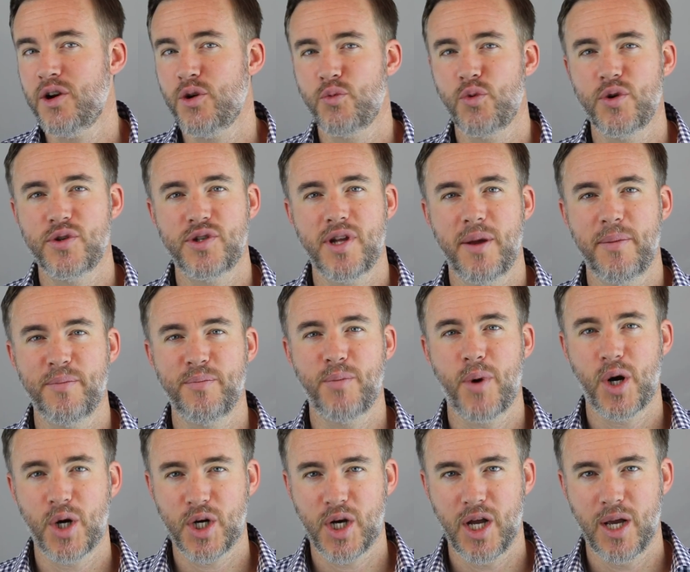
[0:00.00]
hundred percent
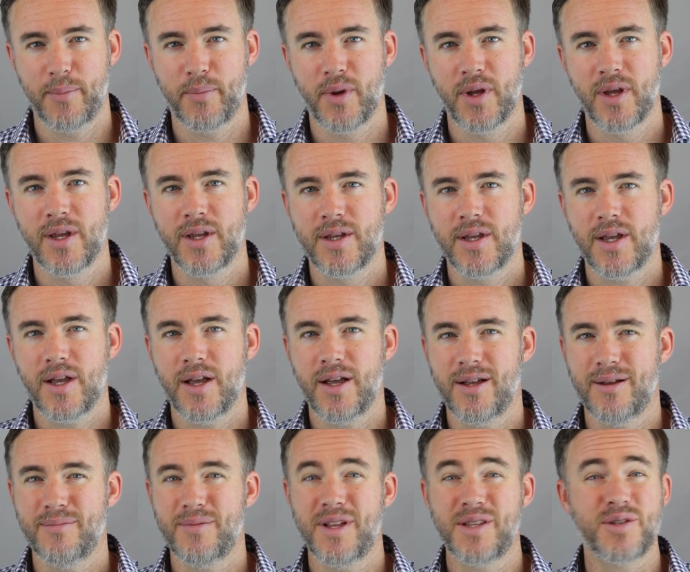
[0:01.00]
markup.
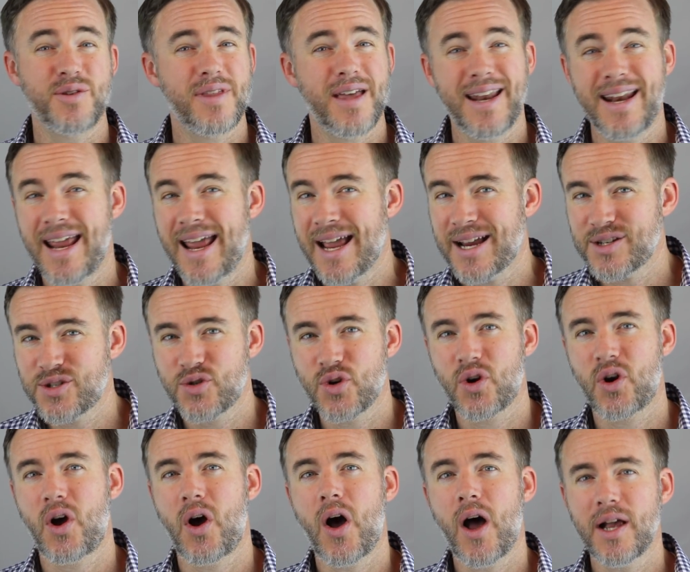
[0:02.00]
Um, and so that
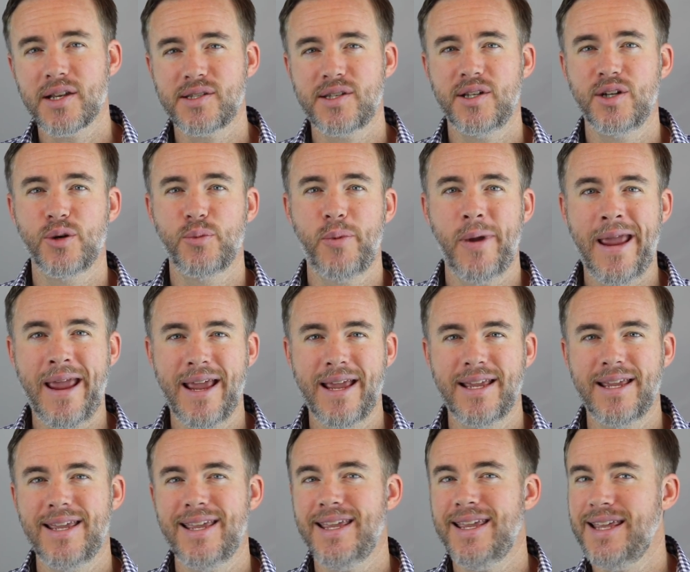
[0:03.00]
extra cost that you're
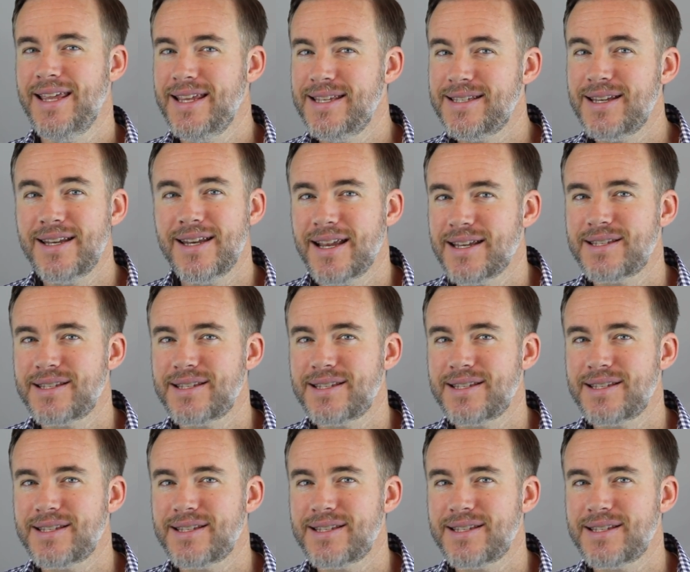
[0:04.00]
paying isn't